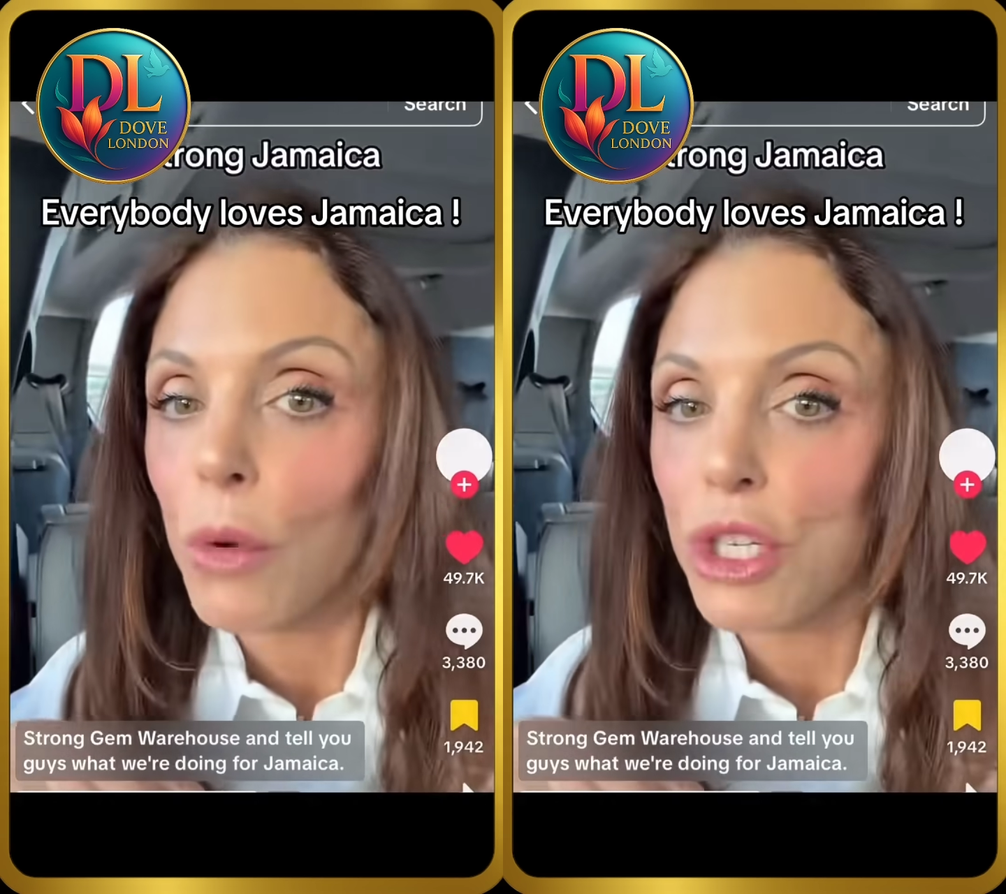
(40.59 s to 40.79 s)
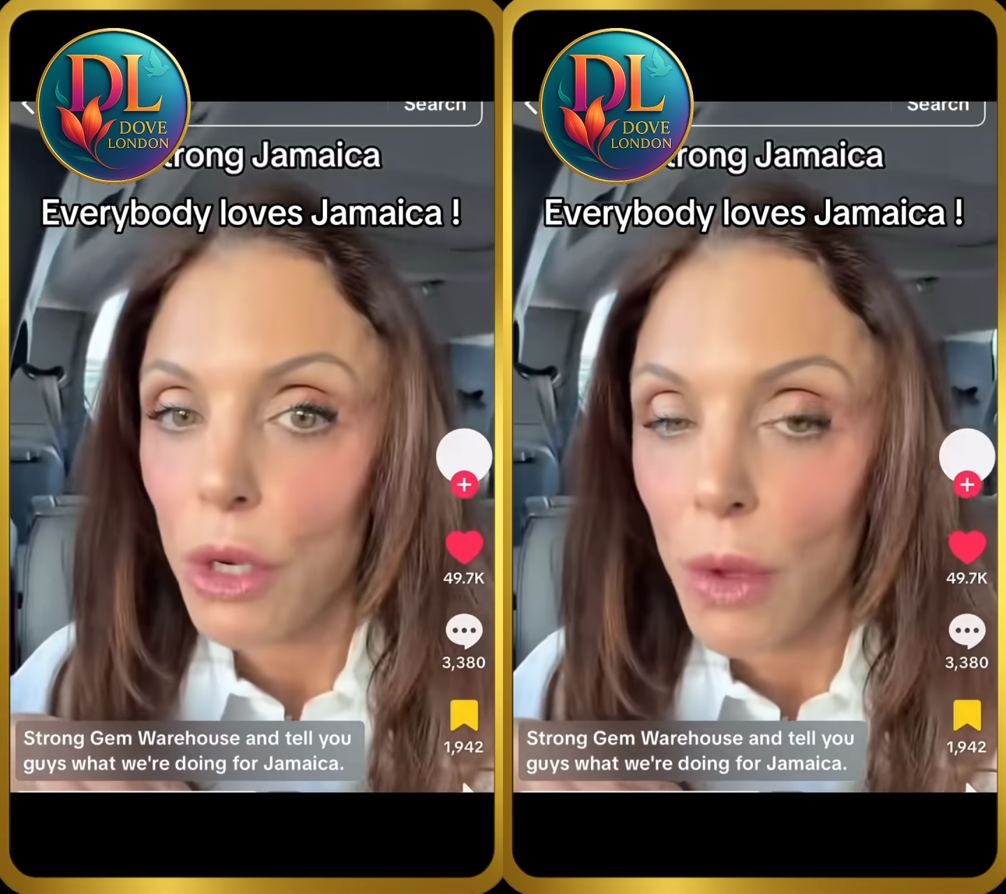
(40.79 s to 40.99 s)

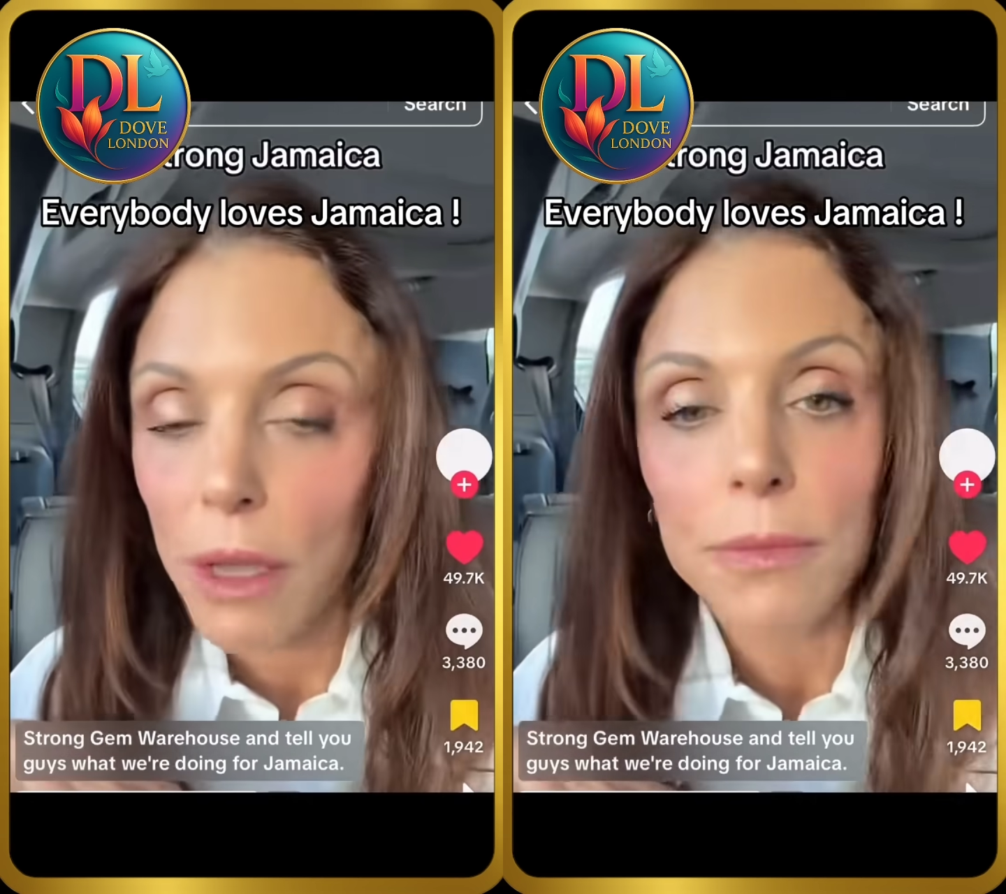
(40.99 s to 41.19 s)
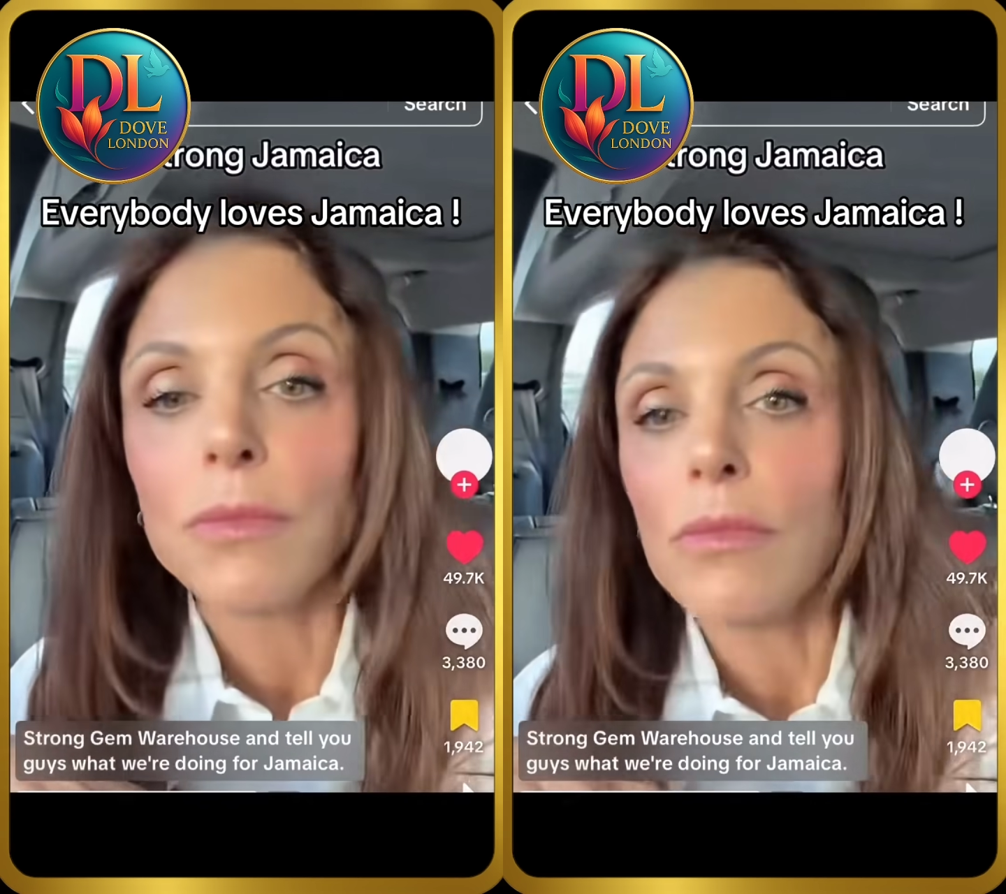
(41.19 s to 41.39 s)
doing
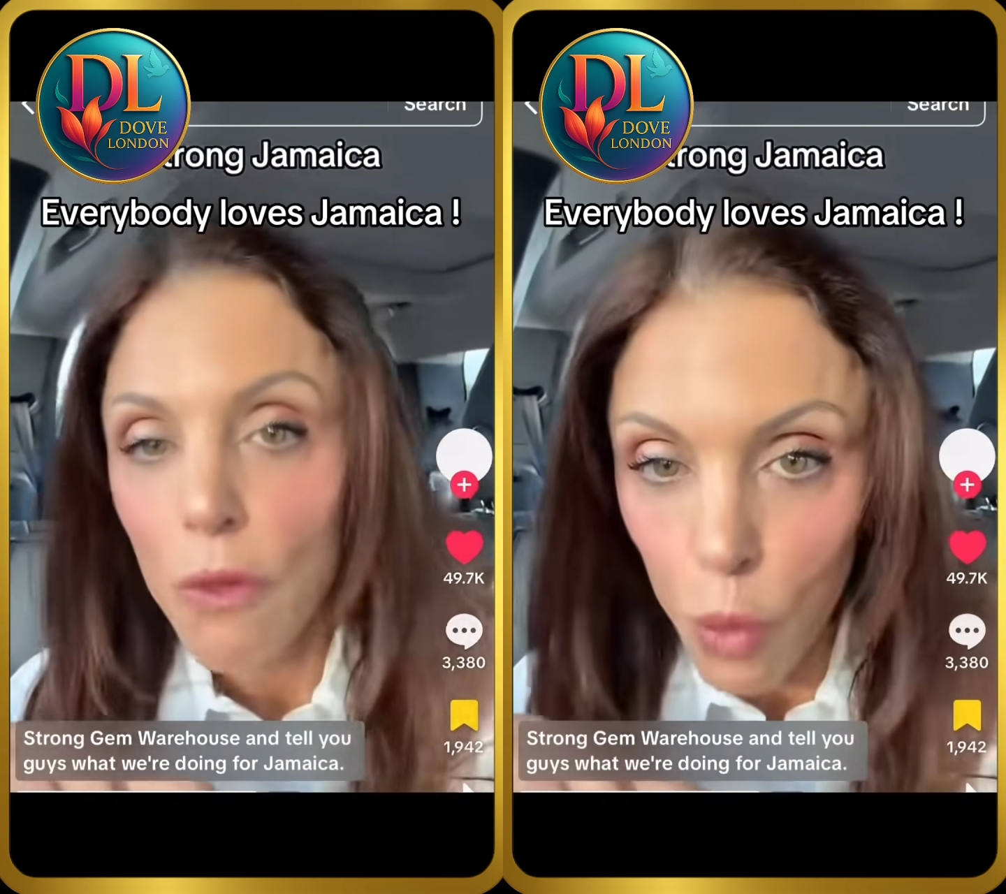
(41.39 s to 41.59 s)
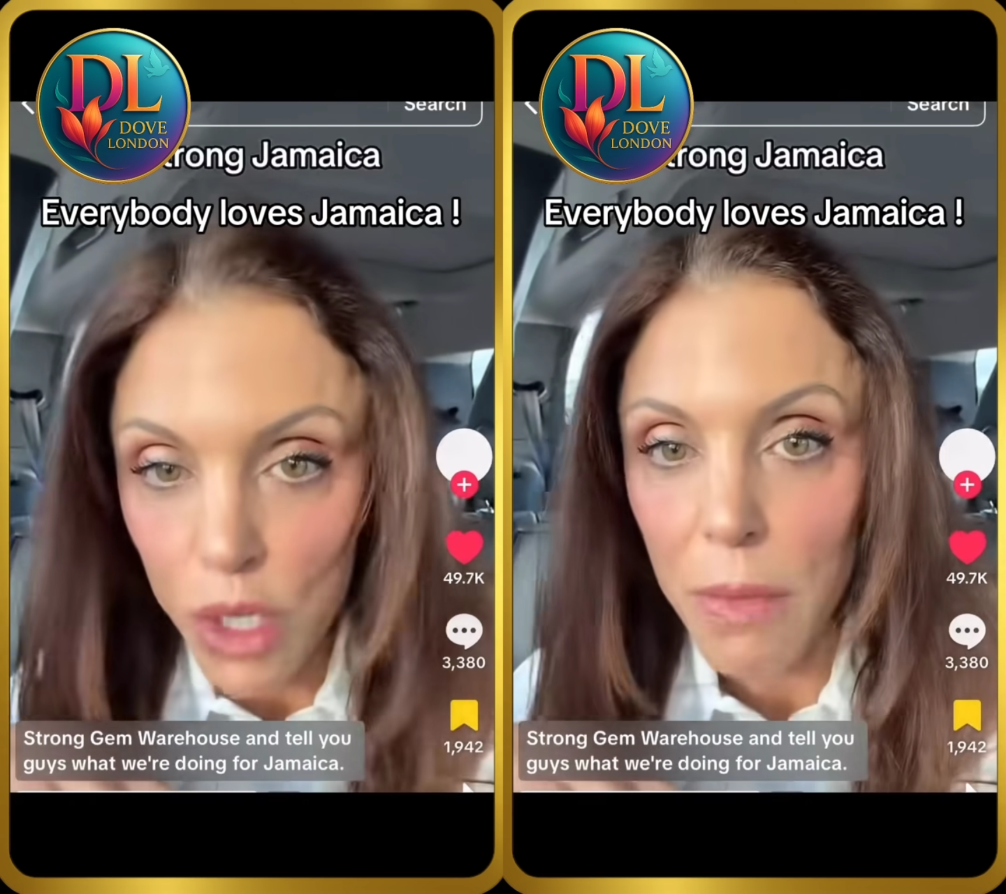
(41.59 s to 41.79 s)

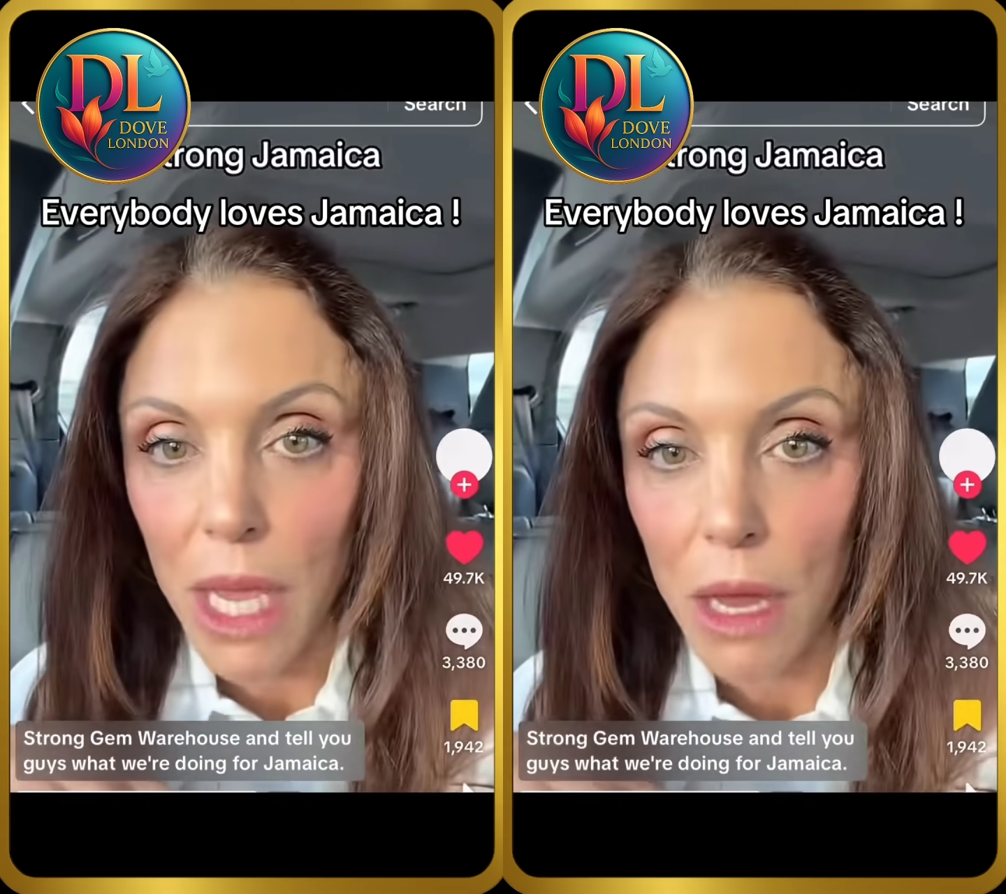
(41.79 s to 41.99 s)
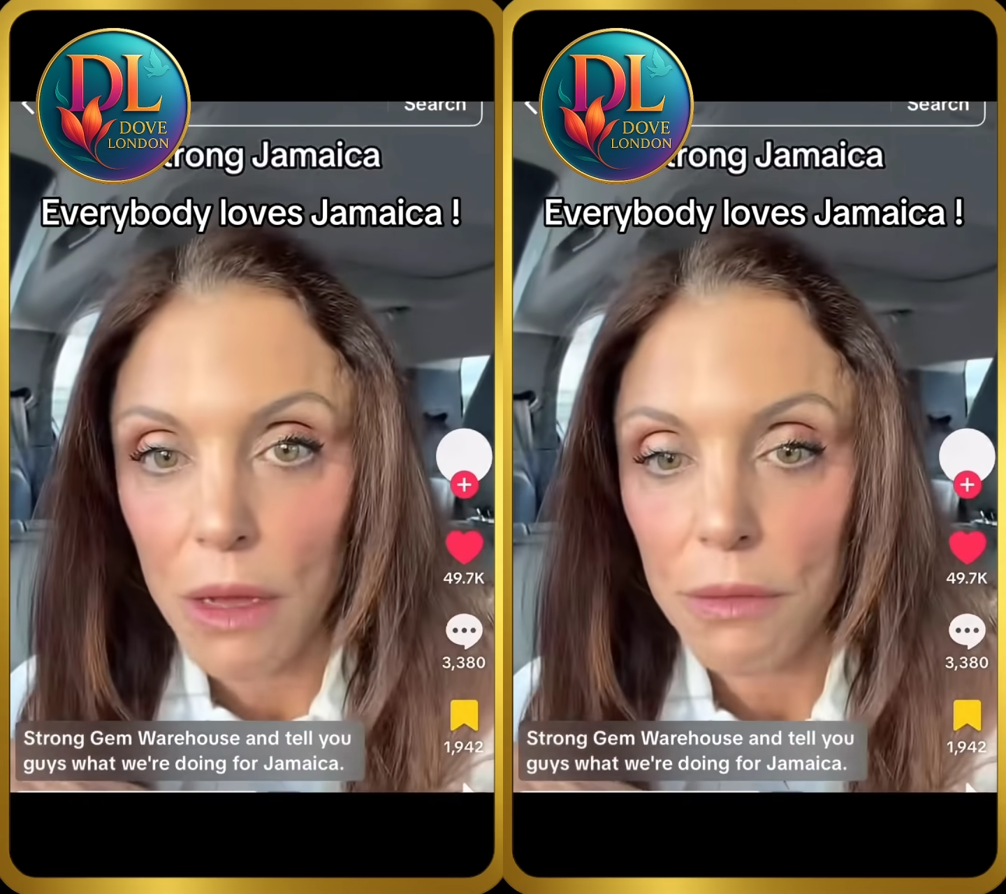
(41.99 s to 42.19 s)
for Jamaica.